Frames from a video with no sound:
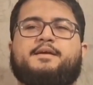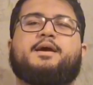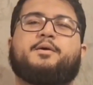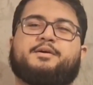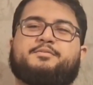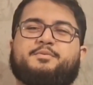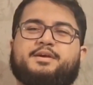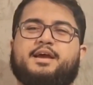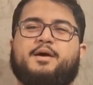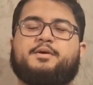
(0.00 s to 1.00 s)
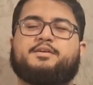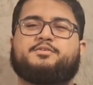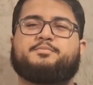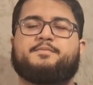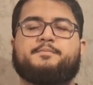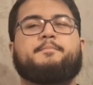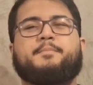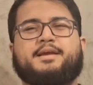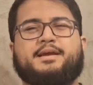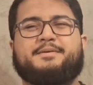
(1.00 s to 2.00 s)
Hello everyone, how are you?
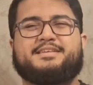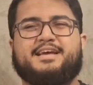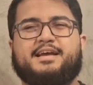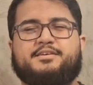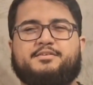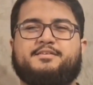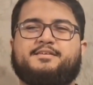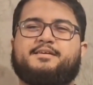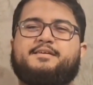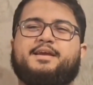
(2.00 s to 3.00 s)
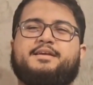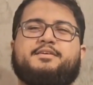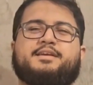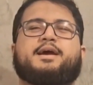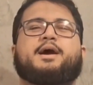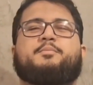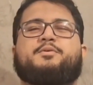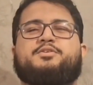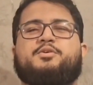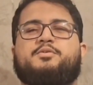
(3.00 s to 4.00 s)
My name is Daniel, and today I
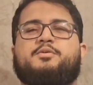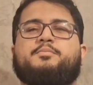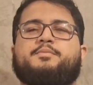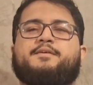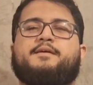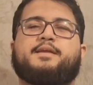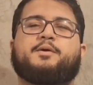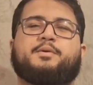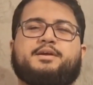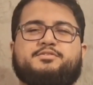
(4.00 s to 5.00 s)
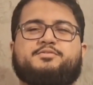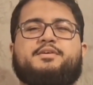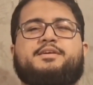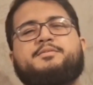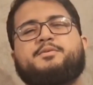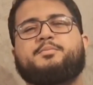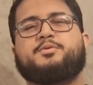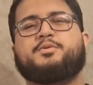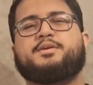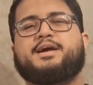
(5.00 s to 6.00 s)
will show you a way to transform
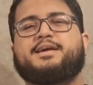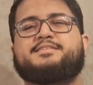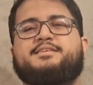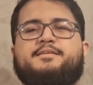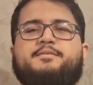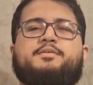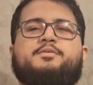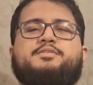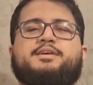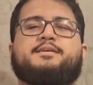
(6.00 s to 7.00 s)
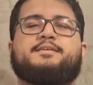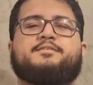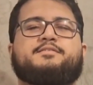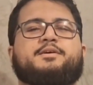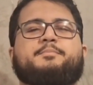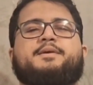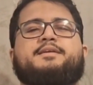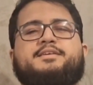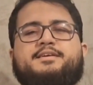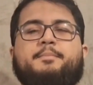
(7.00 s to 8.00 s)
Google X using GPT.